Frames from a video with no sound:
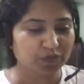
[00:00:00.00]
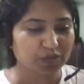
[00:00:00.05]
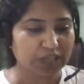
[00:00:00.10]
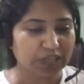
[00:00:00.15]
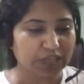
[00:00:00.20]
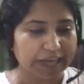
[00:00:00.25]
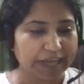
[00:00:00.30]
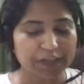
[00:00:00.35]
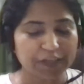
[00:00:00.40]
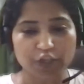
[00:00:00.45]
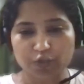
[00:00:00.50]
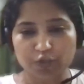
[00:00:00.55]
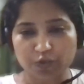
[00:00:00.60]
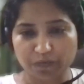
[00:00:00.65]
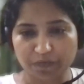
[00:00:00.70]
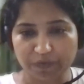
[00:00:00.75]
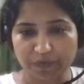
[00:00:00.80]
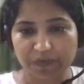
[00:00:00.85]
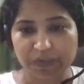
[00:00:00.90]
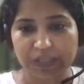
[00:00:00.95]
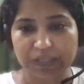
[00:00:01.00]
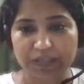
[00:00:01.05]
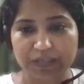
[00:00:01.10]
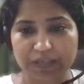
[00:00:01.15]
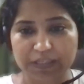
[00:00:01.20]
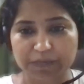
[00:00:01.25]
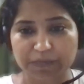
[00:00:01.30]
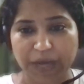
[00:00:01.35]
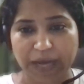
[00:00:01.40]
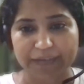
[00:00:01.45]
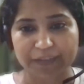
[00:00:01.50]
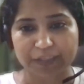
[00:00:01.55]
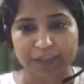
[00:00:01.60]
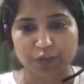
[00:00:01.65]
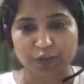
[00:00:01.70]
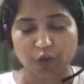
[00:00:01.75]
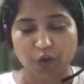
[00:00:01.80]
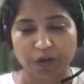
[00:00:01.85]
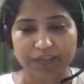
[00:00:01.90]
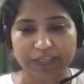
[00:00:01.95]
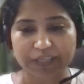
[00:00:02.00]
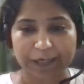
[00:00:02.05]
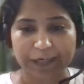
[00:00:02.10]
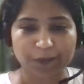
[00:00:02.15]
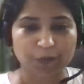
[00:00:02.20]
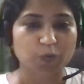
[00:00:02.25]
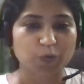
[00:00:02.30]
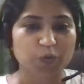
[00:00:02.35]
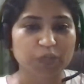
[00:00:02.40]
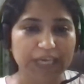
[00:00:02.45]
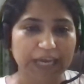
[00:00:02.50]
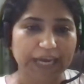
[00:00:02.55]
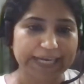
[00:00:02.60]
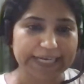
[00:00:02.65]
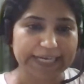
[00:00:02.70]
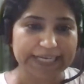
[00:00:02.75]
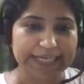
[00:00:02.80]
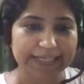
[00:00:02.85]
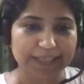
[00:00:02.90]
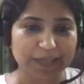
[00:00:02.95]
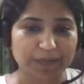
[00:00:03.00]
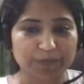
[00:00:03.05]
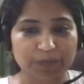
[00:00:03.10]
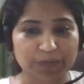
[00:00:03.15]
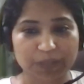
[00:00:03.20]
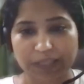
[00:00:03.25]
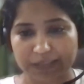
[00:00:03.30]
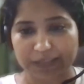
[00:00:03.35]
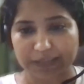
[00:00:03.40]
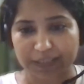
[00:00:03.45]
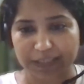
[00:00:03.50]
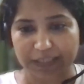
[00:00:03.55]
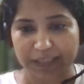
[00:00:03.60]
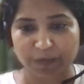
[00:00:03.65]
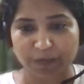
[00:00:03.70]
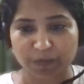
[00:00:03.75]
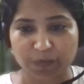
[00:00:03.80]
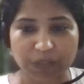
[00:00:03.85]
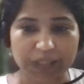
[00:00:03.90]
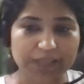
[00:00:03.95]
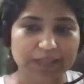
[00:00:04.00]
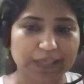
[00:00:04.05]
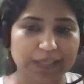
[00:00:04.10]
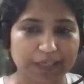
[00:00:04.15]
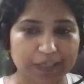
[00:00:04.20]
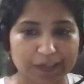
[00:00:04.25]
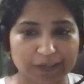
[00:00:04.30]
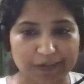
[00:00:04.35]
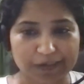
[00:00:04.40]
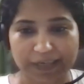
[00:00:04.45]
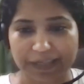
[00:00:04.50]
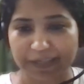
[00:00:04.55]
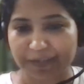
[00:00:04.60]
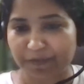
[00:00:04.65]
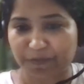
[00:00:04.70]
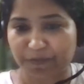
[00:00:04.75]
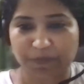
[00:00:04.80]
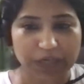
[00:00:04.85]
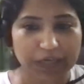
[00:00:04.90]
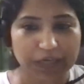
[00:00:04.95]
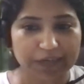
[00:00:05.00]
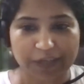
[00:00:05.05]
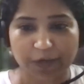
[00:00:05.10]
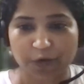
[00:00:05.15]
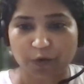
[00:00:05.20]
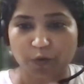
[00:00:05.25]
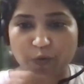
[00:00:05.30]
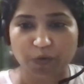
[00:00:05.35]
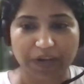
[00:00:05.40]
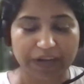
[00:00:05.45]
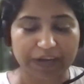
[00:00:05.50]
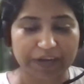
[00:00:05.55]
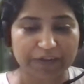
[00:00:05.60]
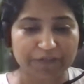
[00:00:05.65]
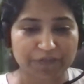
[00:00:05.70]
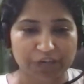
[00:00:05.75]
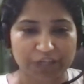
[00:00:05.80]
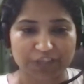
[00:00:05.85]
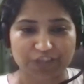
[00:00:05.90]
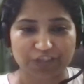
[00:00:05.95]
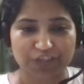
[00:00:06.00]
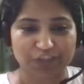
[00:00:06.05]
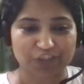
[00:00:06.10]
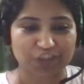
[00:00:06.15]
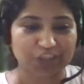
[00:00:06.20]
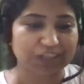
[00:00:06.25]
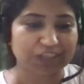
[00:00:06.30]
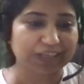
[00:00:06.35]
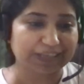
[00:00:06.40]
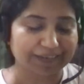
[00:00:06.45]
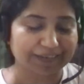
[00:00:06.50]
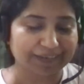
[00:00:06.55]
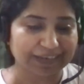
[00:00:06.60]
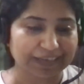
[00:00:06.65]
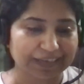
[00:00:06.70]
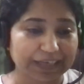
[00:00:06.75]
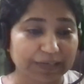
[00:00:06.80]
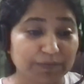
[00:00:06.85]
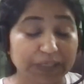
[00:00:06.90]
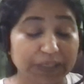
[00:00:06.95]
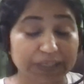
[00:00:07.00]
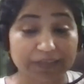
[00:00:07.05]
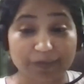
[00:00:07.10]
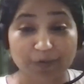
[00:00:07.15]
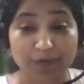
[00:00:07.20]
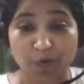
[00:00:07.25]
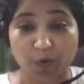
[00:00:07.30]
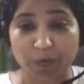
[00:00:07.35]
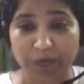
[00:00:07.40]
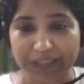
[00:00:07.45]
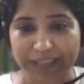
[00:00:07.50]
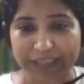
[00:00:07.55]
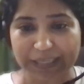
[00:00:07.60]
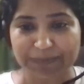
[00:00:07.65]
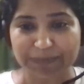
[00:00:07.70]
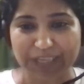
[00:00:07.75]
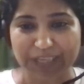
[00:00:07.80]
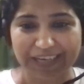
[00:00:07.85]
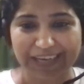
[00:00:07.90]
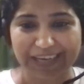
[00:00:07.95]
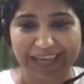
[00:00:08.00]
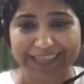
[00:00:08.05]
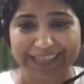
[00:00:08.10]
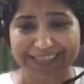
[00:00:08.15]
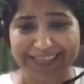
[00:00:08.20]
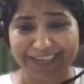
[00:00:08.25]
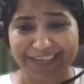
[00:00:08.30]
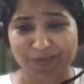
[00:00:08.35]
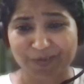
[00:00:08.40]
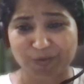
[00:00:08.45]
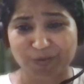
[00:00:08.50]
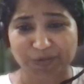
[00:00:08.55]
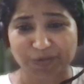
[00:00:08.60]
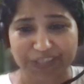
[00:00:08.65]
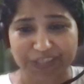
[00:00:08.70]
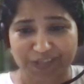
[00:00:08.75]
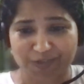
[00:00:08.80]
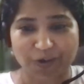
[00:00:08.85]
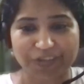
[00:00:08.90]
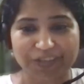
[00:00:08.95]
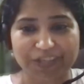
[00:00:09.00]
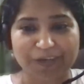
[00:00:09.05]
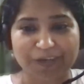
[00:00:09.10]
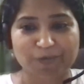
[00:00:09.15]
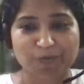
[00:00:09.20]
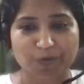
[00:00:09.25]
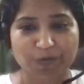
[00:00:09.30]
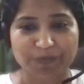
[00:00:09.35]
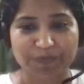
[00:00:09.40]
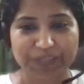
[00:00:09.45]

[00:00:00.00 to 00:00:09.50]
10 years or 15 years back, they thought that okay, IT is something that they can invest, they can like build their own infrastructure, they can run it. But over the time they realized that no, it's not their core